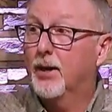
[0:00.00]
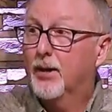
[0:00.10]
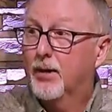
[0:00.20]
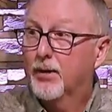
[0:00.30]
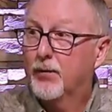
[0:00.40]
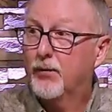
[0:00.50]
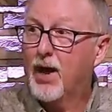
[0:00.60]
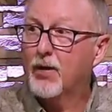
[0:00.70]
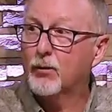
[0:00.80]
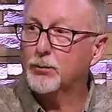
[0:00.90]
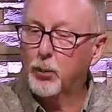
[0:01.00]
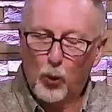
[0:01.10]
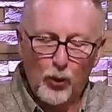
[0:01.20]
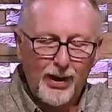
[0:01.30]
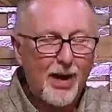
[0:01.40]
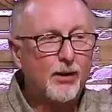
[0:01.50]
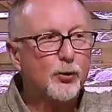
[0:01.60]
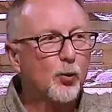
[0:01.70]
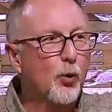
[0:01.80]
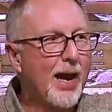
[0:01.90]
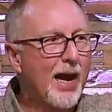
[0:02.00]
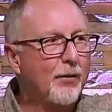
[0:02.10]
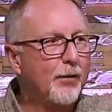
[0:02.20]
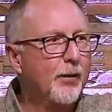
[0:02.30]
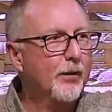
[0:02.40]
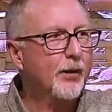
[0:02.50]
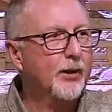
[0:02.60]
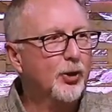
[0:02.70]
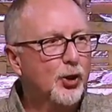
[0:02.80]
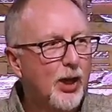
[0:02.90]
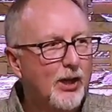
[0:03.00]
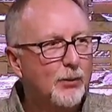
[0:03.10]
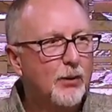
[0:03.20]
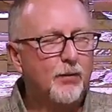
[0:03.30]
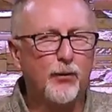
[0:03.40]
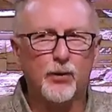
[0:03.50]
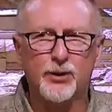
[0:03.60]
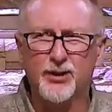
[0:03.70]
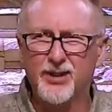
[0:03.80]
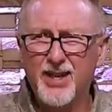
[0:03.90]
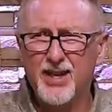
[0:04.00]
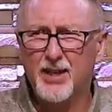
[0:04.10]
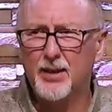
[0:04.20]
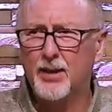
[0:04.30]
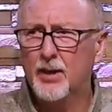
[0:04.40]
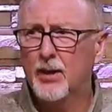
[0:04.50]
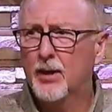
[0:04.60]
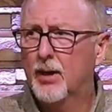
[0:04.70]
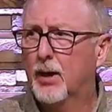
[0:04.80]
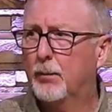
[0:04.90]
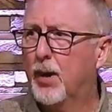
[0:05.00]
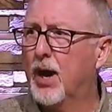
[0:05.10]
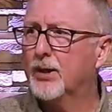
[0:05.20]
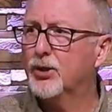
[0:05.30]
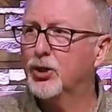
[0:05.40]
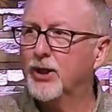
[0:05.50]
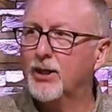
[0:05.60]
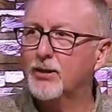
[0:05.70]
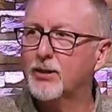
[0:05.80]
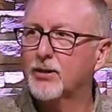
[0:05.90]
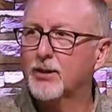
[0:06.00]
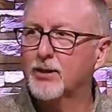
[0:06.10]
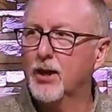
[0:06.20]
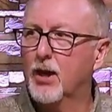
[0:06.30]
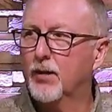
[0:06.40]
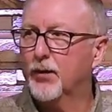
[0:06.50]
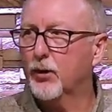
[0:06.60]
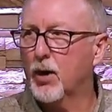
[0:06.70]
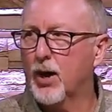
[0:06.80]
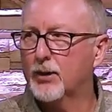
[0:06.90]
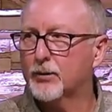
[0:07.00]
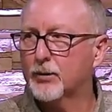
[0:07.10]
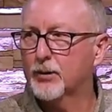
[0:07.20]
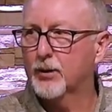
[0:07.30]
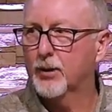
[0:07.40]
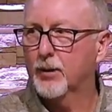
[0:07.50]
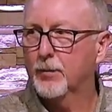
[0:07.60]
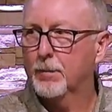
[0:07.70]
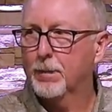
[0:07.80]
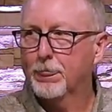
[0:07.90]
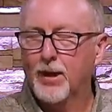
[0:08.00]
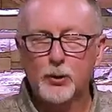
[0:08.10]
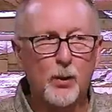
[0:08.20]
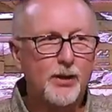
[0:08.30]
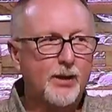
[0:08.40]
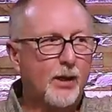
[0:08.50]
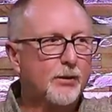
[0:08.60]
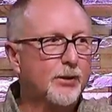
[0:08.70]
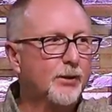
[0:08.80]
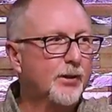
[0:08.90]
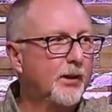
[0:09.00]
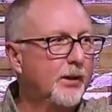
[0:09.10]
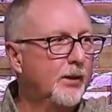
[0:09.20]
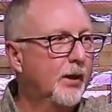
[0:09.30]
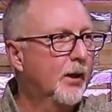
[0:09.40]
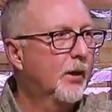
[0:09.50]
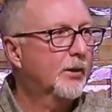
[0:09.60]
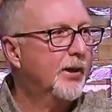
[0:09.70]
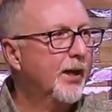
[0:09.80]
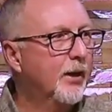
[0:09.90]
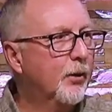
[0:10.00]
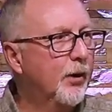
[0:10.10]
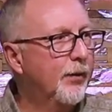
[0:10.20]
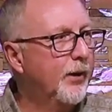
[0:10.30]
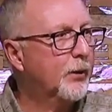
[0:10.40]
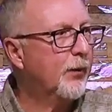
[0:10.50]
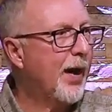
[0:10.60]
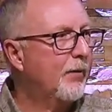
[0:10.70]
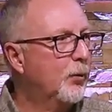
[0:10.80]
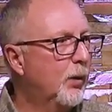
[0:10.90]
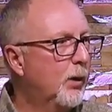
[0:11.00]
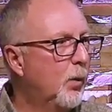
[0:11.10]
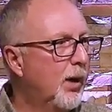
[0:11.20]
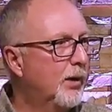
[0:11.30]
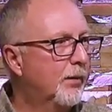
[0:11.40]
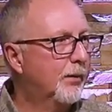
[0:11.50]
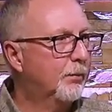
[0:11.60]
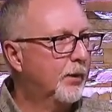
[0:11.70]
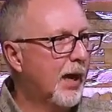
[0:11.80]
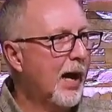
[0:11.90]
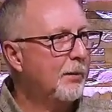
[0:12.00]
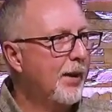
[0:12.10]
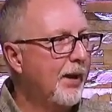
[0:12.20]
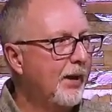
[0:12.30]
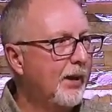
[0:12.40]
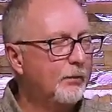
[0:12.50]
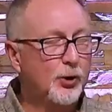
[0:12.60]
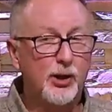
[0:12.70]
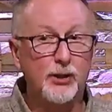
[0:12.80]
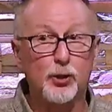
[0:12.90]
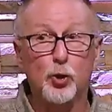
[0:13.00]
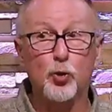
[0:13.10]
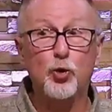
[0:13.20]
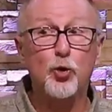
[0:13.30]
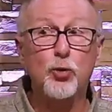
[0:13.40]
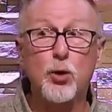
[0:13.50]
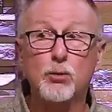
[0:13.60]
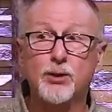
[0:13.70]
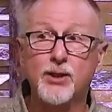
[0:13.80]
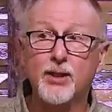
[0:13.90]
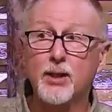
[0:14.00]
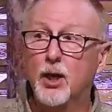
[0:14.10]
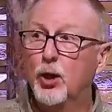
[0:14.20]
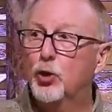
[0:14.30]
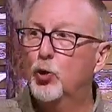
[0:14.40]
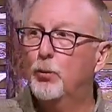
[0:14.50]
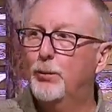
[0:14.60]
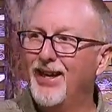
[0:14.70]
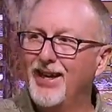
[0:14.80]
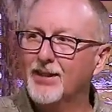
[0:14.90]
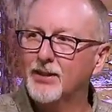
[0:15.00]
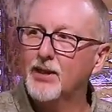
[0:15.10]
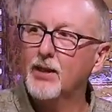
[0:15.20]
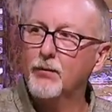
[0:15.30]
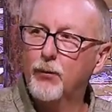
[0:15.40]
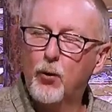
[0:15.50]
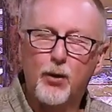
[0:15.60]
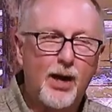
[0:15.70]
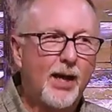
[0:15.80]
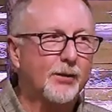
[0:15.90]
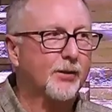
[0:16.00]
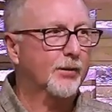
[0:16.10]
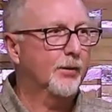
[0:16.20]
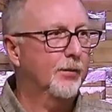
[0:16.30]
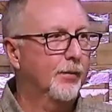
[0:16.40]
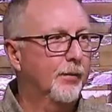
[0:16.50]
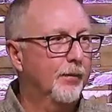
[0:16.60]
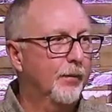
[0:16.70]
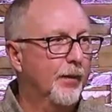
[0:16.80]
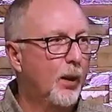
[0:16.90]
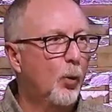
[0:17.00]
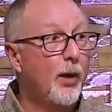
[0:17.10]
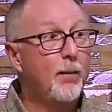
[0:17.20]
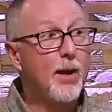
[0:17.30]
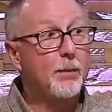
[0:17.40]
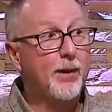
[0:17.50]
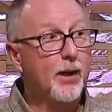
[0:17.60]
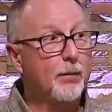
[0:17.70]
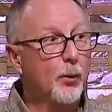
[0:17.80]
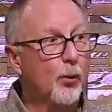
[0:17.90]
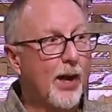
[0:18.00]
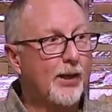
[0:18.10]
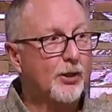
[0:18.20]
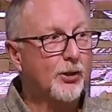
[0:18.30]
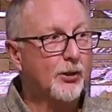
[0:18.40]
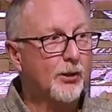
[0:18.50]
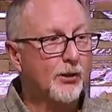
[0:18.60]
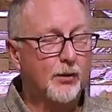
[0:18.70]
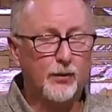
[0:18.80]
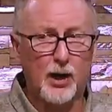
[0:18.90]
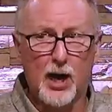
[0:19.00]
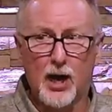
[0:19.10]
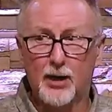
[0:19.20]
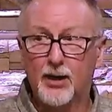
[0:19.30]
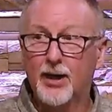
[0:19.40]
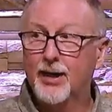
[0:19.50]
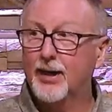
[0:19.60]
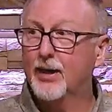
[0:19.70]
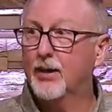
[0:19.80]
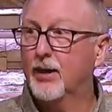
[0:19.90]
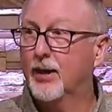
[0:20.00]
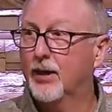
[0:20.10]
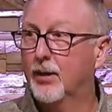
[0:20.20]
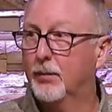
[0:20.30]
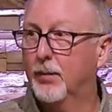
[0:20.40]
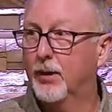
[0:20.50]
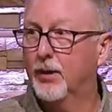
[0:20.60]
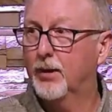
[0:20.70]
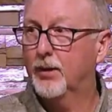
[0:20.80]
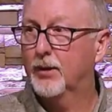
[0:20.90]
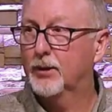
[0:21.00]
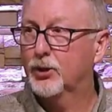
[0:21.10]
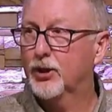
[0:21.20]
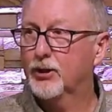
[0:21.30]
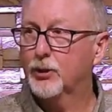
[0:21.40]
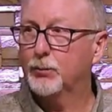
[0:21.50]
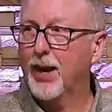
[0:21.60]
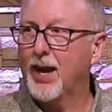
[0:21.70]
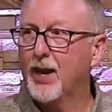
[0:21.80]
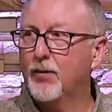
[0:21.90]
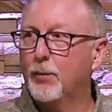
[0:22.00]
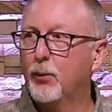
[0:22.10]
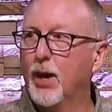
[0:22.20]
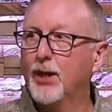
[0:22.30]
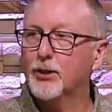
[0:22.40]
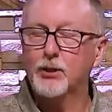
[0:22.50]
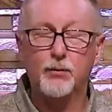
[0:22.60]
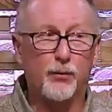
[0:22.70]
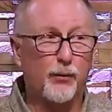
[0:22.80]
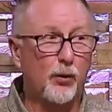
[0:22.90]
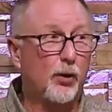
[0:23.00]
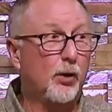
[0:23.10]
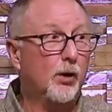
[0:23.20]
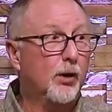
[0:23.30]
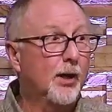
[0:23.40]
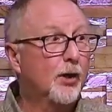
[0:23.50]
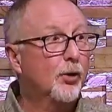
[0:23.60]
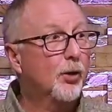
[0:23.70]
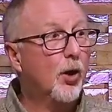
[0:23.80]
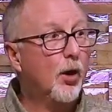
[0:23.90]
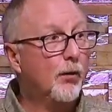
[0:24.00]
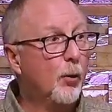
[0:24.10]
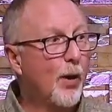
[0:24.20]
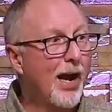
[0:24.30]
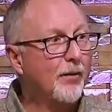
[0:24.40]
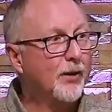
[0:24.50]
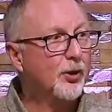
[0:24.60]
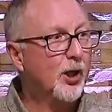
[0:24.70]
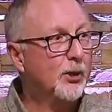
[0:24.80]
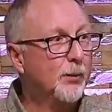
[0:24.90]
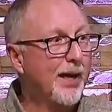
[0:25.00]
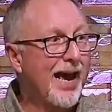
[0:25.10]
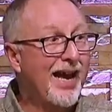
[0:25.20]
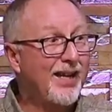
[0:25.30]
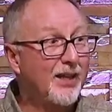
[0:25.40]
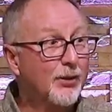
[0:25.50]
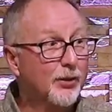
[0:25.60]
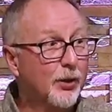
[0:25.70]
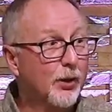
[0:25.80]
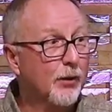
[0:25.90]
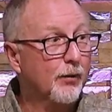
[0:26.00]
The Father is pouring out his wrath, his judgment for sin upon Jesus as he hung on the cross. That's why it tells us in 2 Corinthians 5:21, God made him Jesus who knew no sin to be sin for us that we might become the righteousness of God in him. Jesus paid the price in full, took all the wrath and judgment I deserve